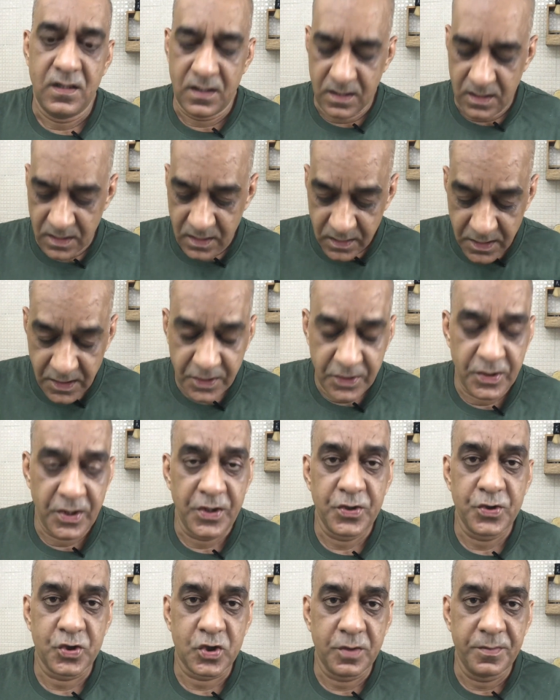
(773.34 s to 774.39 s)
Earlier there
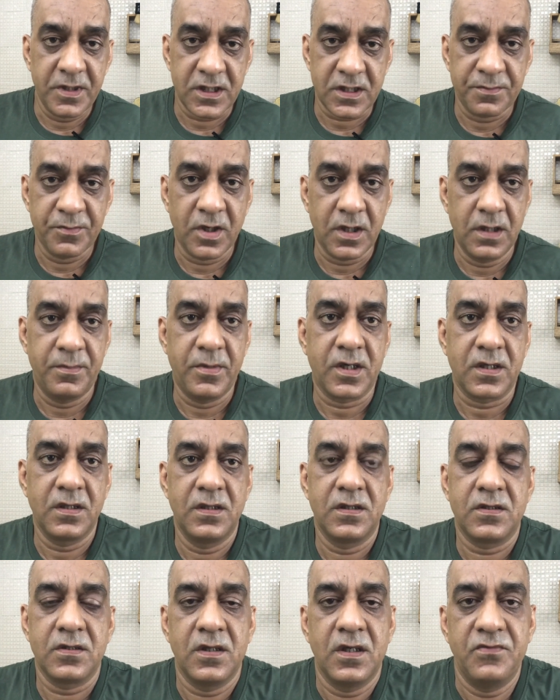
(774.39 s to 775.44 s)
used to be smaller
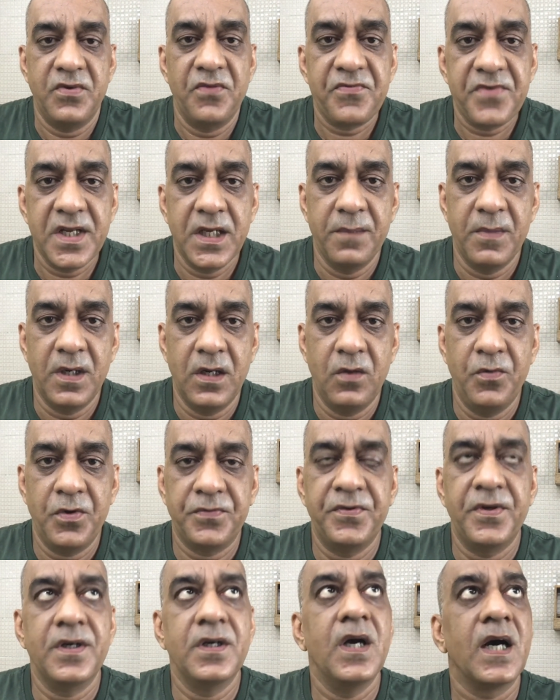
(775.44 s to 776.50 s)
bottles of 50 ml, which
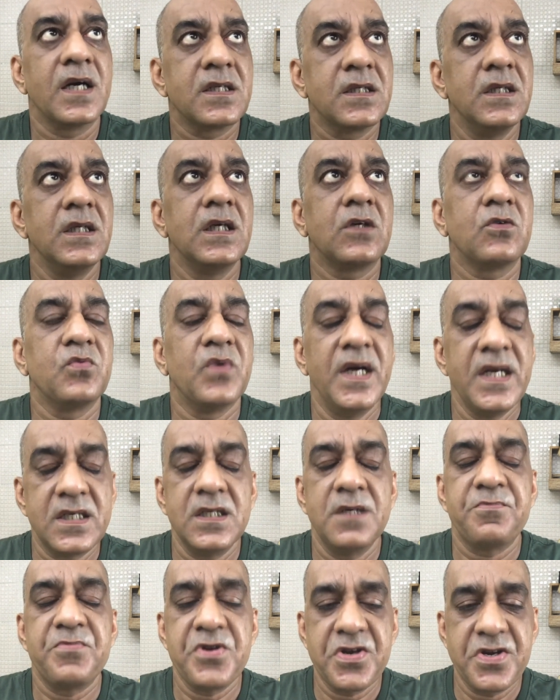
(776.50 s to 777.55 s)
were actually quite
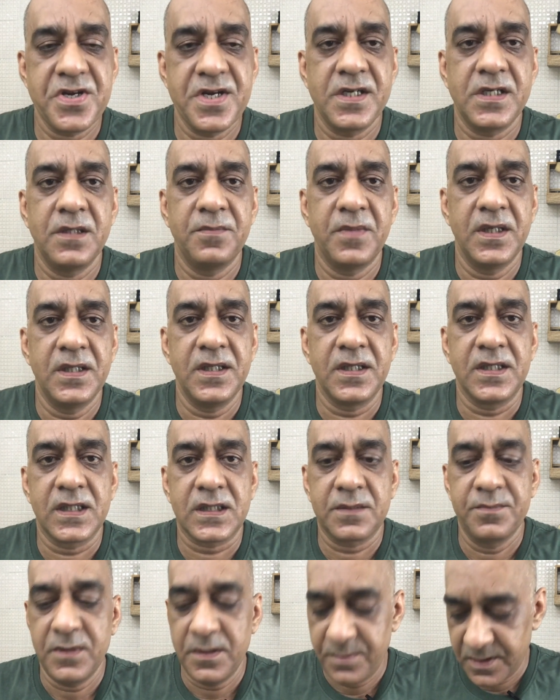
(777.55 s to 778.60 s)
appreciated by the
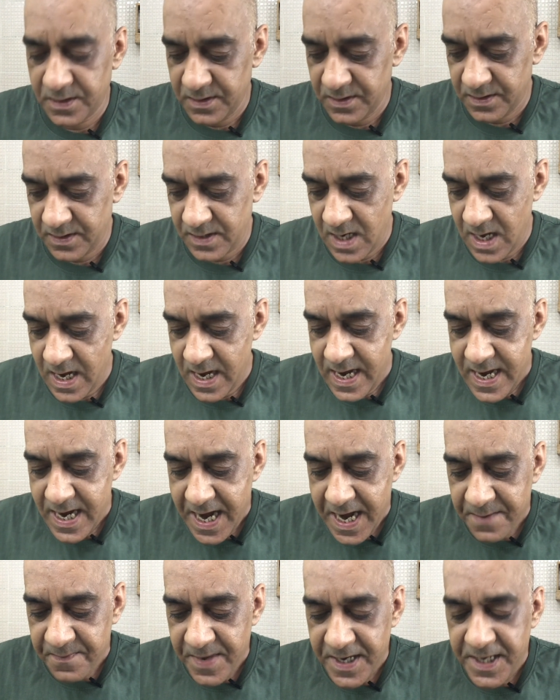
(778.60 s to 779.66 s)
customers because
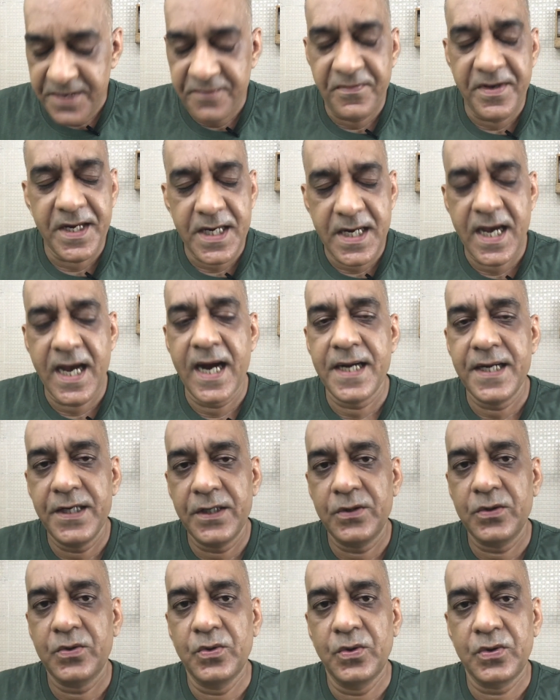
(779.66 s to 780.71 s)
it made it very handy
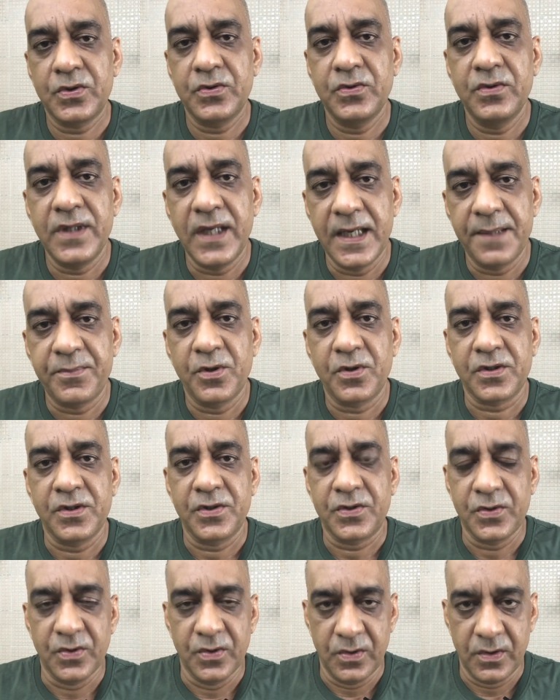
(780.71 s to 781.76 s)
to go through airport
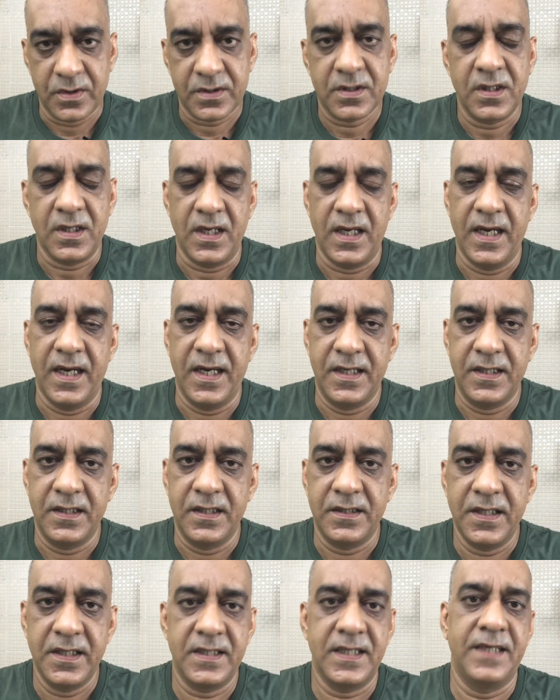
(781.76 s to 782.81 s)
controls and
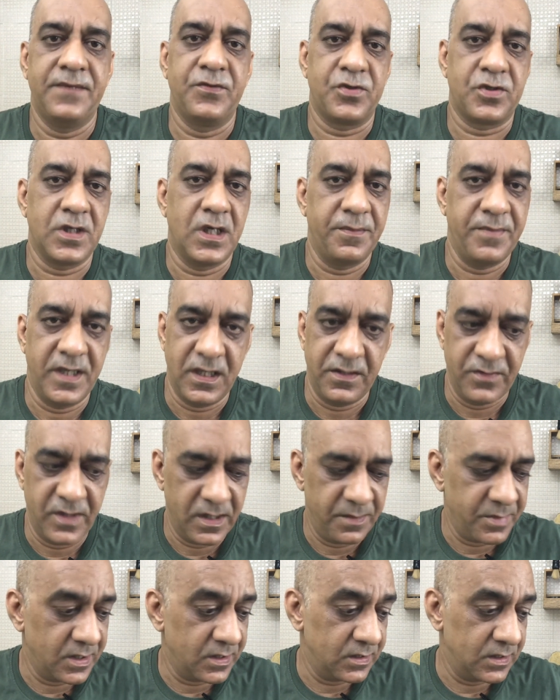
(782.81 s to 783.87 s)
didn't have to stop anywhere
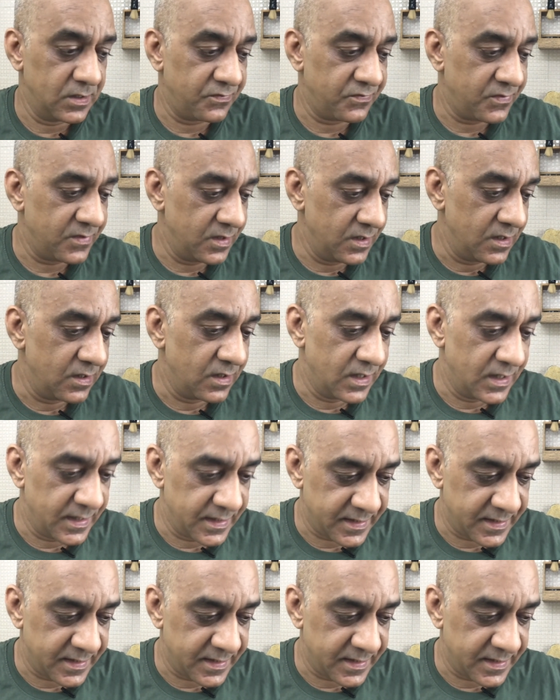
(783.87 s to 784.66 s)
because of large